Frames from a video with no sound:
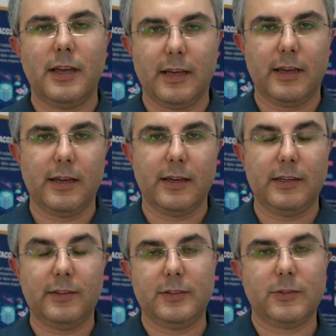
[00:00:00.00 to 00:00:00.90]
uh,
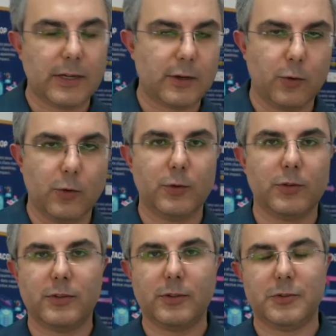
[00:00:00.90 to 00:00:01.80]
ISNI
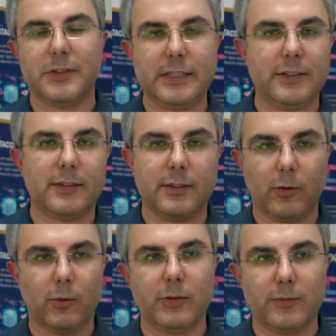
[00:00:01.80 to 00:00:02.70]
records degrees, grids and
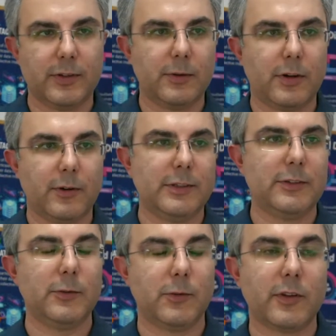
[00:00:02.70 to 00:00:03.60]
all different of
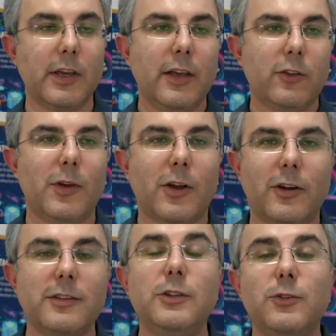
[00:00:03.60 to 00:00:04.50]
different ones. So we
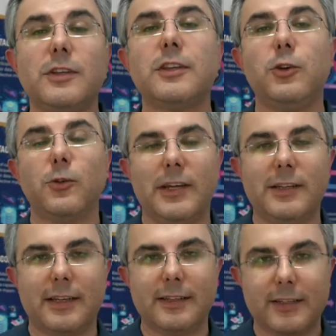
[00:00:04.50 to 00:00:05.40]
continuously
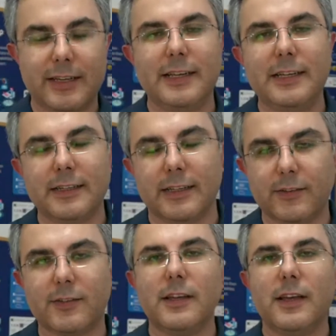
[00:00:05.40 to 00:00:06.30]
curate and clean
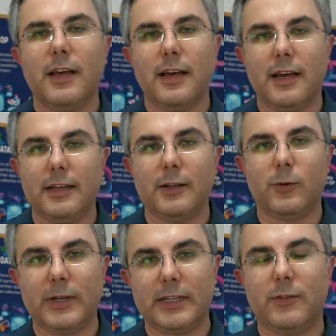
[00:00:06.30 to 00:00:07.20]
this uh, in
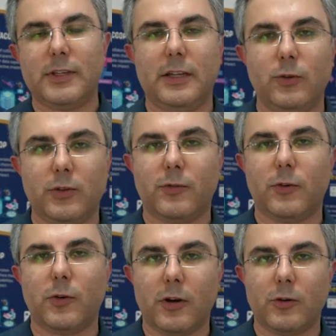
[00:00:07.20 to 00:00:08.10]
a way that we can use it
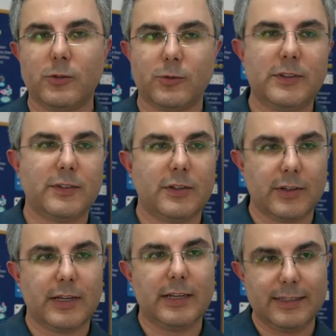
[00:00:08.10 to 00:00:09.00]
for our own
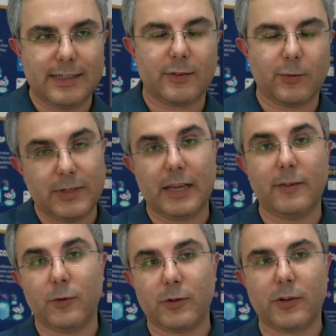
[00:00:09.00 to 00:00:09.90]
research, and that's where the
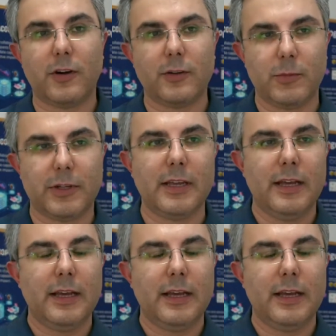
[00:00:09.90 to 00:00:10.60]
effort gone. But